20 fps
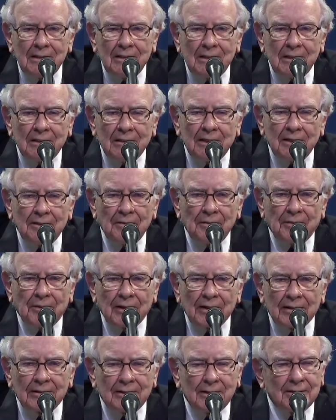that didn't
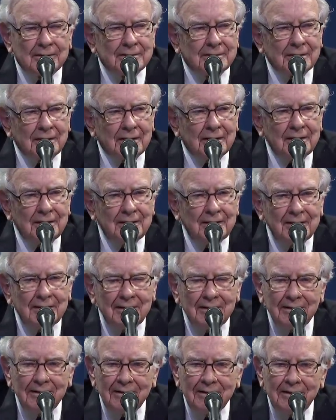think that
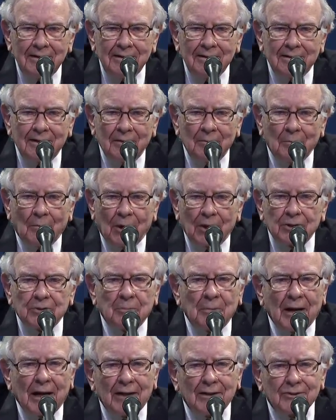
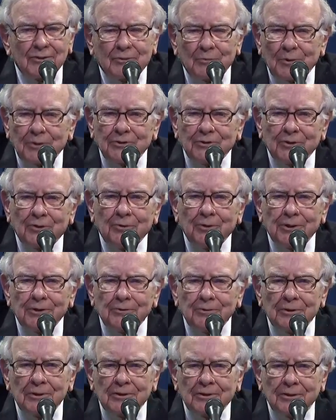March Madness wasn't going
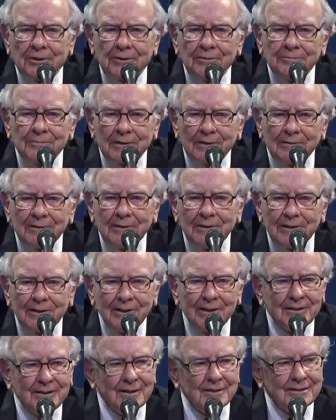to occur. I mean,
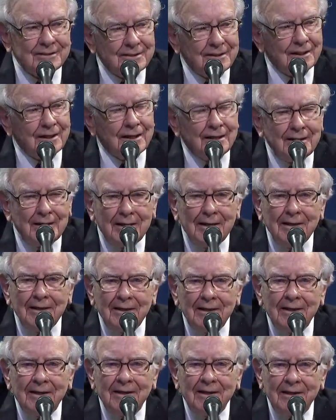
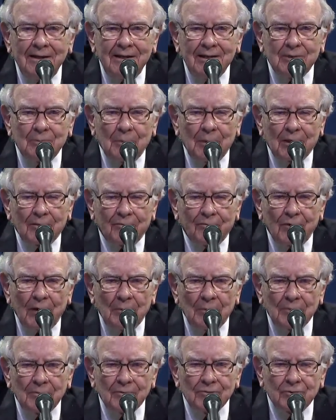it's been a
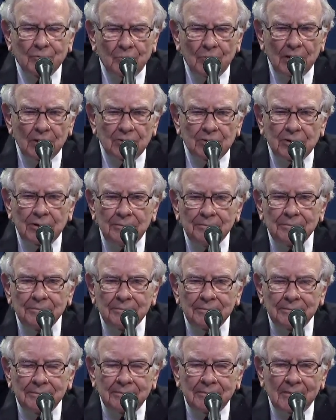flip of the switch
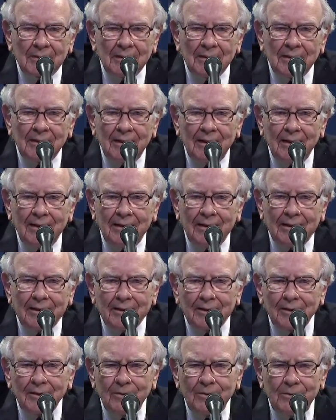in
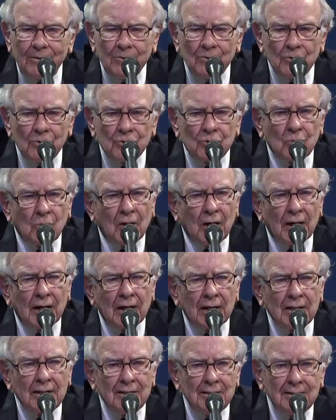a huge
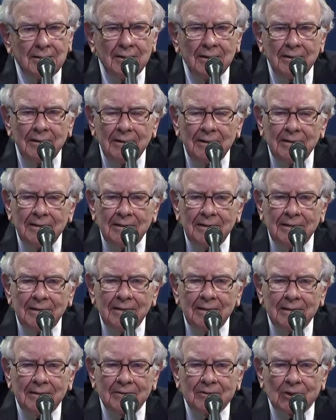way
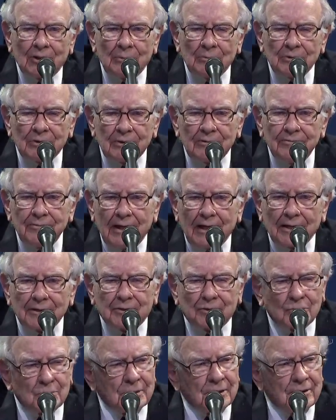in terms of
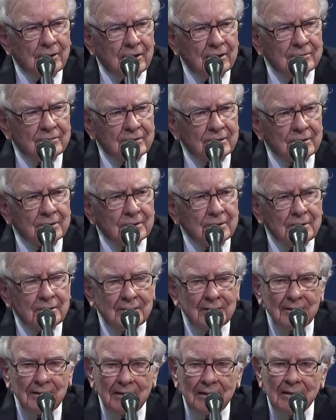national behavior,
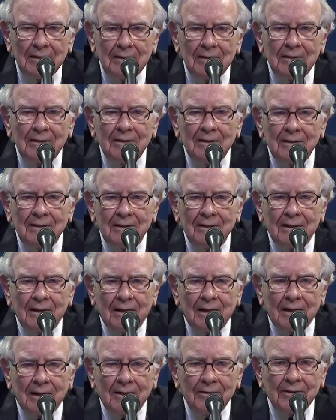
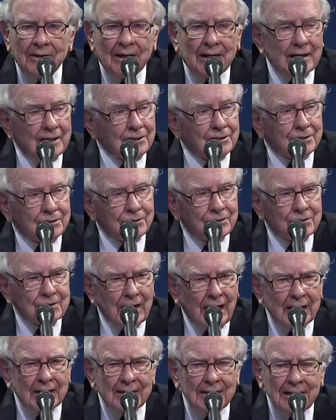the national
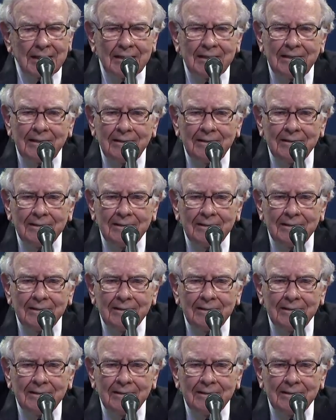psyche.